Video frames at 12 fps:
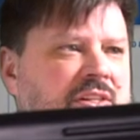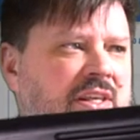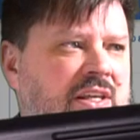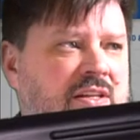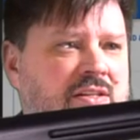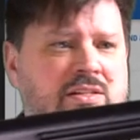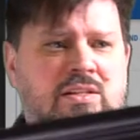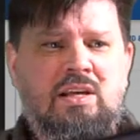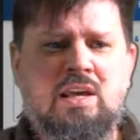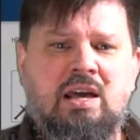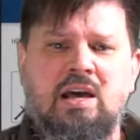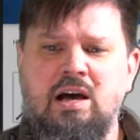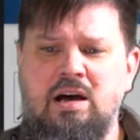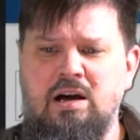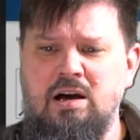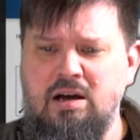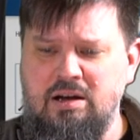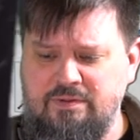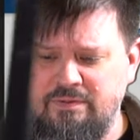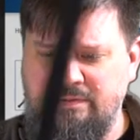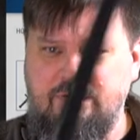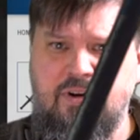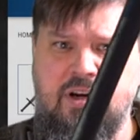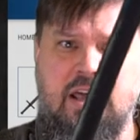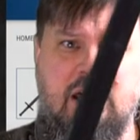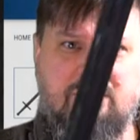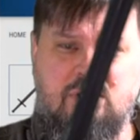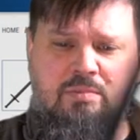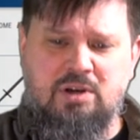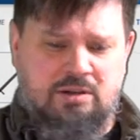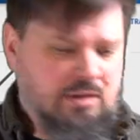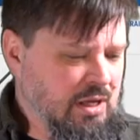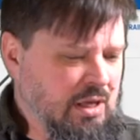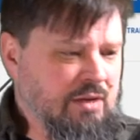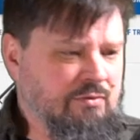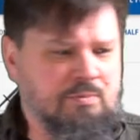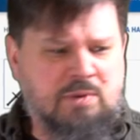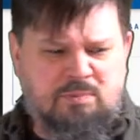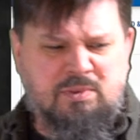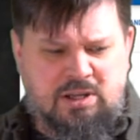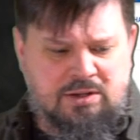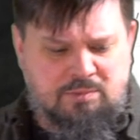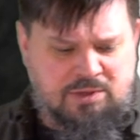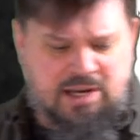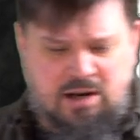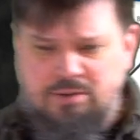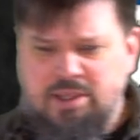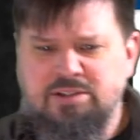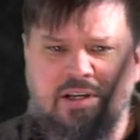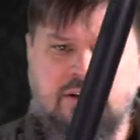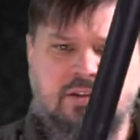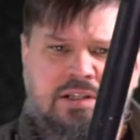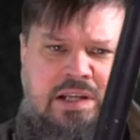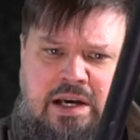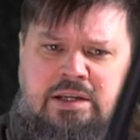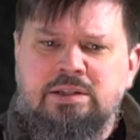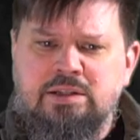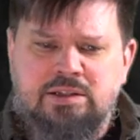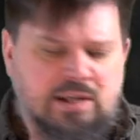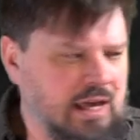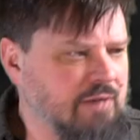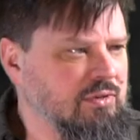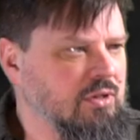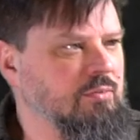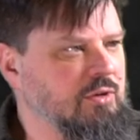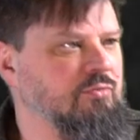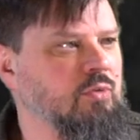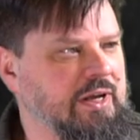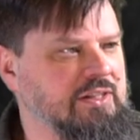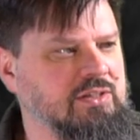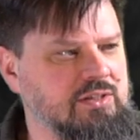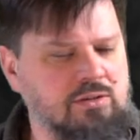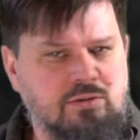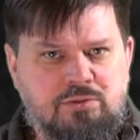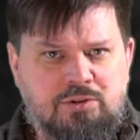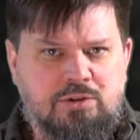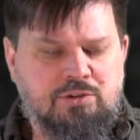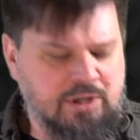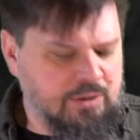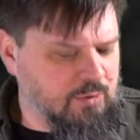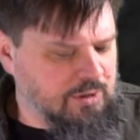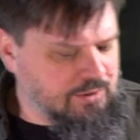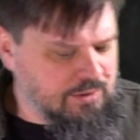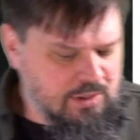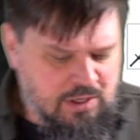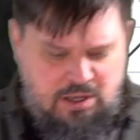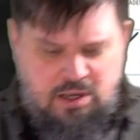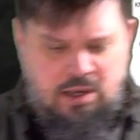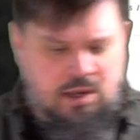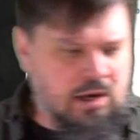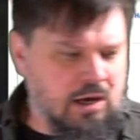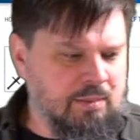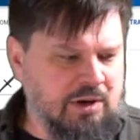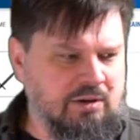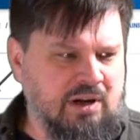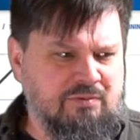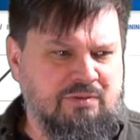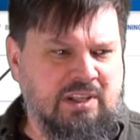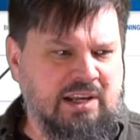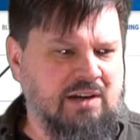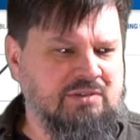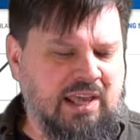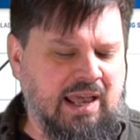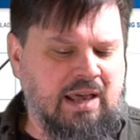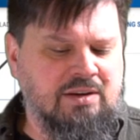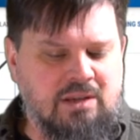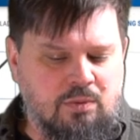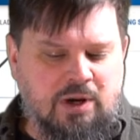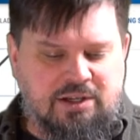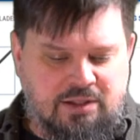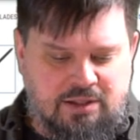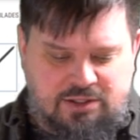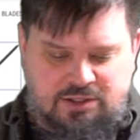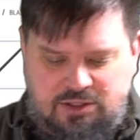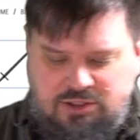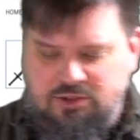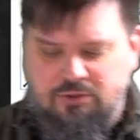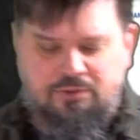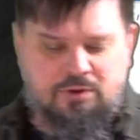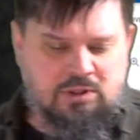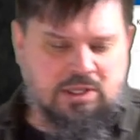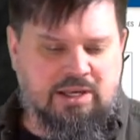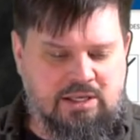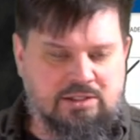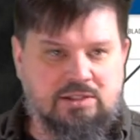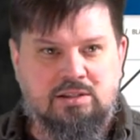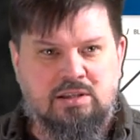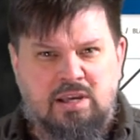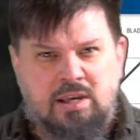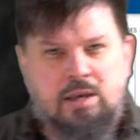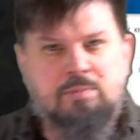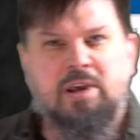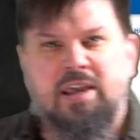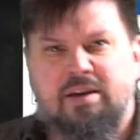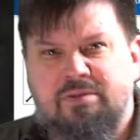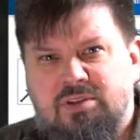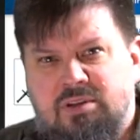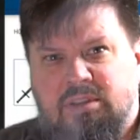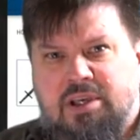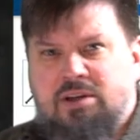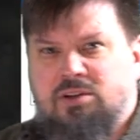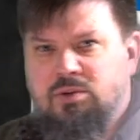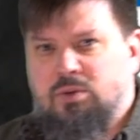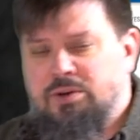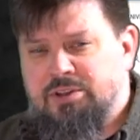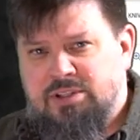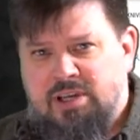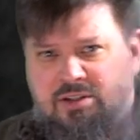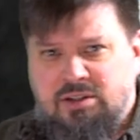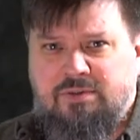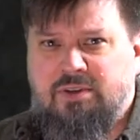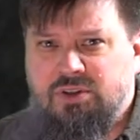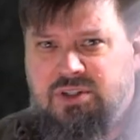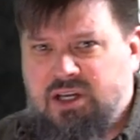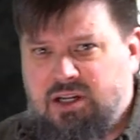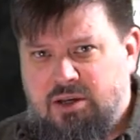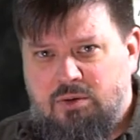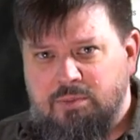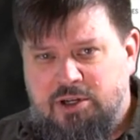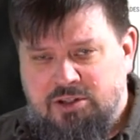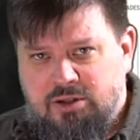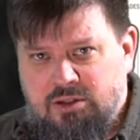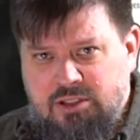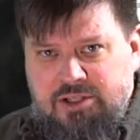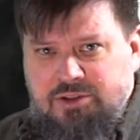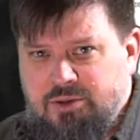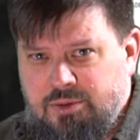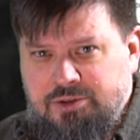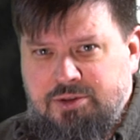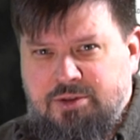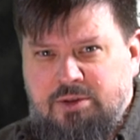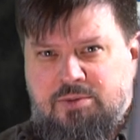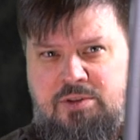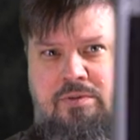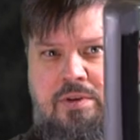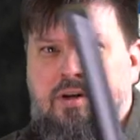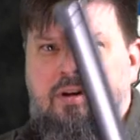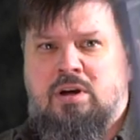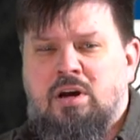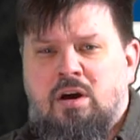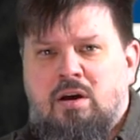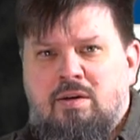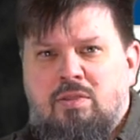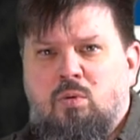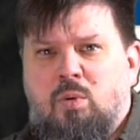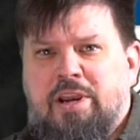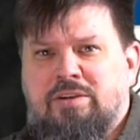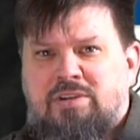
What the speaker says: things. Very heavy, but from cutting them down, that's actually nice to have a little bit of weight still to train with. I don't feel like I have to add any weight to this to still feel like it behaves like a sword. This actually feels kind of like one of my Tinkerline swords in terms of the weight